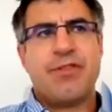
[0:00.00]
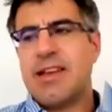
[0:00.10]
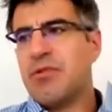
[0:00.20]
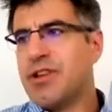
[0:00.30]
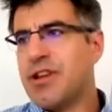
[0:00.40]

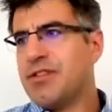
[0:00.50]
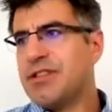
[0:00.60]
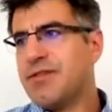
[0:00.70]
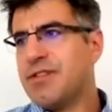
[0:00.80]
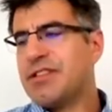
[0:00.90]
Through the
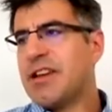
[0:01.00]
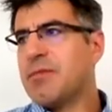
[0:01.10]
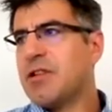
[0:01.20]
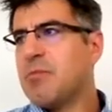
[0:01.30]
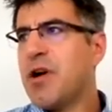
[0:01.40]
stable use
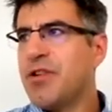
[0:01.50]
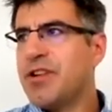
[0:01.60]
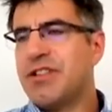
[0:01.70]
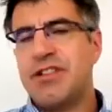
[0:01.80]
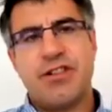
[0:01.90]
of the same
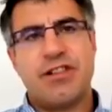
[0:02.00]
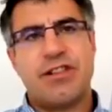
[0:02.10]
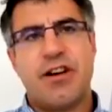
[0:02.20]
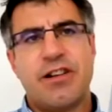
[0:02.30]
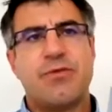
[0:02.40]

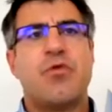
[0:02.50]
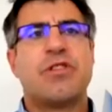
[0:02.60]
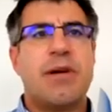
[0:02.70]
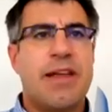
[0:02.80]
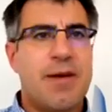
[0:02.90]
components, you could
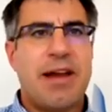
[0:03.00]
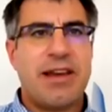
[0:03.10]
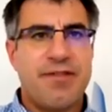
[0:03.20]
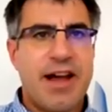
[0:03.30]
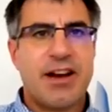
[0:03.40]
start to automate
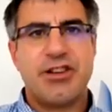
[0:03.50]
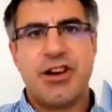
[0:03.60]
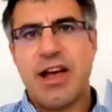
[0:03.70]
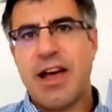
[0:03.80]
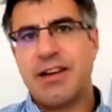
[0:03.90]
the
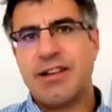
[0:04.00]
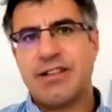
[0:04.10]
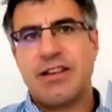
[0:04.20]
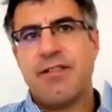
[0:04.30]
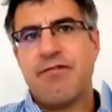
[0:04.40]
manufacture
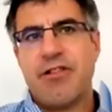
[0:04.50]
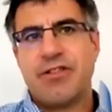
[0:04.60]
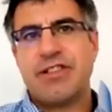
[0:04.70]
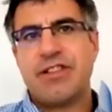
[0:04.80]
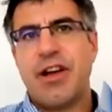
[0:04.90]
and
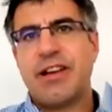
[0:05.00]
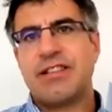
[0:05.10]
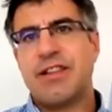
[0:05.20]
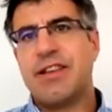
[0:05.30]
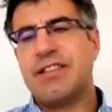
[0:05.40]
delivery on
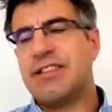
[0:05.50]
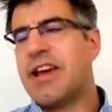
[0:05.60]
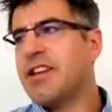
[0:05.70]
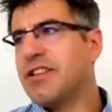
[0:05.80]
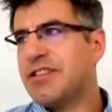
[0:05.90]
site. So this
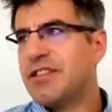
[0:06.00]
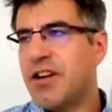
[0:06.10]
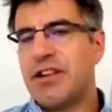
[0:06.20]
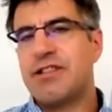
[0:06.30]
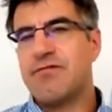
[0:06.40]
is how you
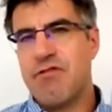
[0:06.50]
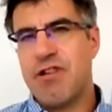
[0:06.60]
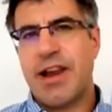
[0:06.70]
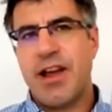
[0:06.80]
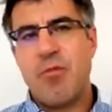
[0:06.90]
start to
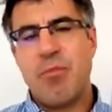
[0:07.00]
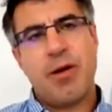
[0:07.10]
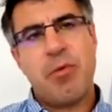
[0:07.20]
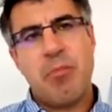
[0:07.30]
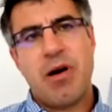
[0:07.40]
really
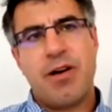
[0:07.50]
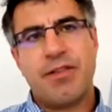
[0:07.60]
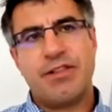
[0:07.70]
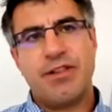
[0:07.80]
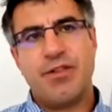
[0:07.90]
open up a
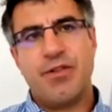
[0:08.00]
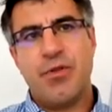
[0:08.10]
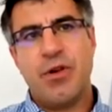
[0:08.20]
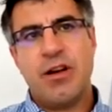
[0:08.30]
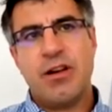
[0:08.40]
path
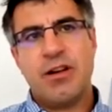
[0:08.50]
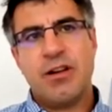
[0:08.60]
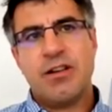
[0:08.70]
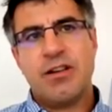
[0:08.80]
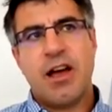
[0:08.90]
to
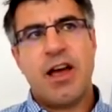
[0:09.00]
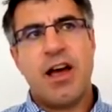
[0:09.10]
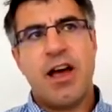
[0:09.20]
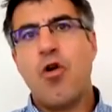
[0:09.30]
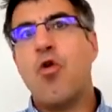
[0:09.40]

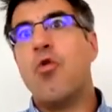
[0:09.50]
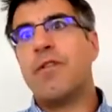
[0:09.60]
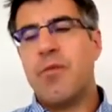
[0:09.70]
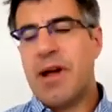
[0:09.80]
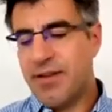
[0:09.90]
uh,
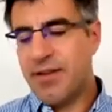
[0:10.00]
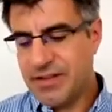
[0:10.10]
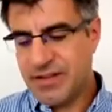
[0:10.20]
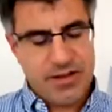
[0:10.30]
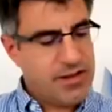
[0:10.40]
all of the
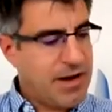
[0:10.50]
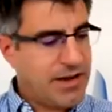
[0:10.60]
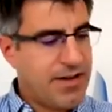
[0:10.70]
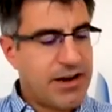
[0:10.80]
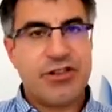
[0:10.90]
benefits that
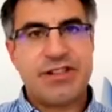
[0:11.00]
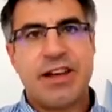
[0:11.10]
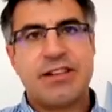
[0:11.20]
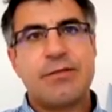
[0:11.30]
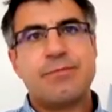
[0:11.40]
manufacturing
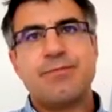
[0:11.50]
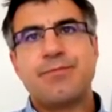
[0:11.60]
has.